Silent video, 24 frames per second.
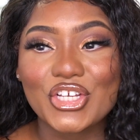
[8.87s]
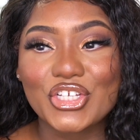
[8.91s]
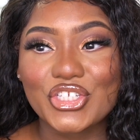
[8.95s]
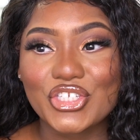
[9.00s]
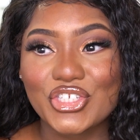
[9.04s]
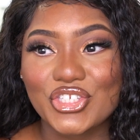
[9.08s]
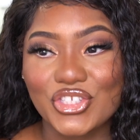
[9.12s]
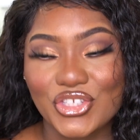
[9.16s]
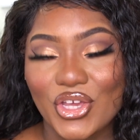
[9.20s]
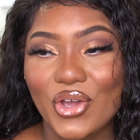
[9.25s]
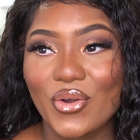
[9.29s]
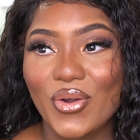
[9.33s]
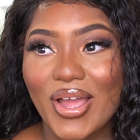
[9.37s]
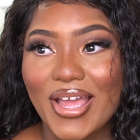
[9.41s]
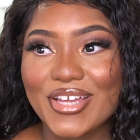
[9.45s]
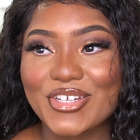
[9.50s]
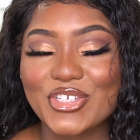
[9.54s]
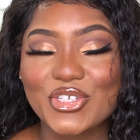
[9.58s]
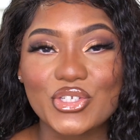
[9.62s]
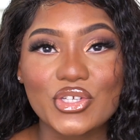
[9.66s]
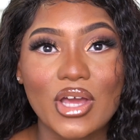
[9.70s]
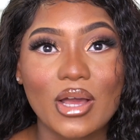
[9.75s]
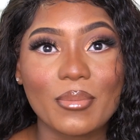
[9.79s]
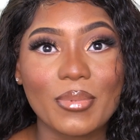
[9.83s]
So
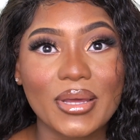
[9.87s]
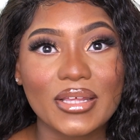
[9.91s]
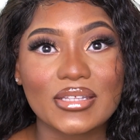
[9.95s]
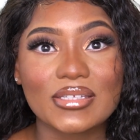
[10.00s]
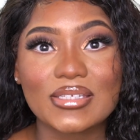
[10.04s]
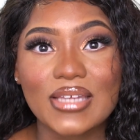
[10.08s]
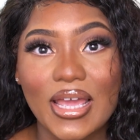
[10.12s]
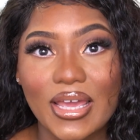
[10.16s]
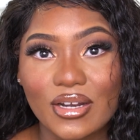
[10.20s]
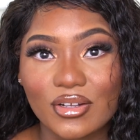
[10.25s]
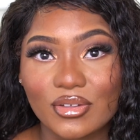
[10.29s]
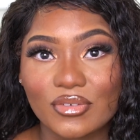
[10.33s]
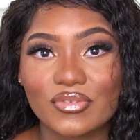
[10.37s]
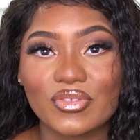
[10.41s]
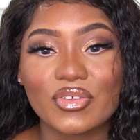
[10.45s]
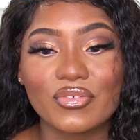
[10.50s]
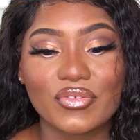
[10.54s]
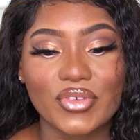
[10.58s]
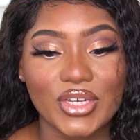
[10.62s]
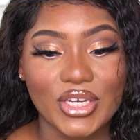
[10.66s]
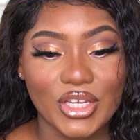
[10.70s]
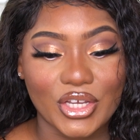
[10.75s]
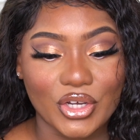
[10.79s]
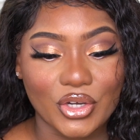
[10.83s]
as you saw by the title of
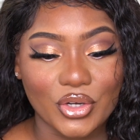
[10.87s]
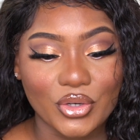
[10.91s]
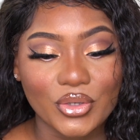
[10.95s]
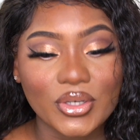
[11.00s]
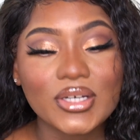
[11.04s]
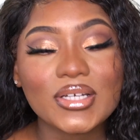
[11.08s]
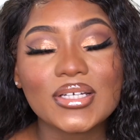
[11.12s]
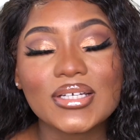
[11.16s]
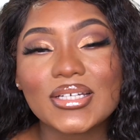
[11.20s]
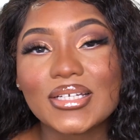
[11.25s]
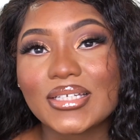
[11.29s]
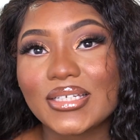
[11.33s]
the video,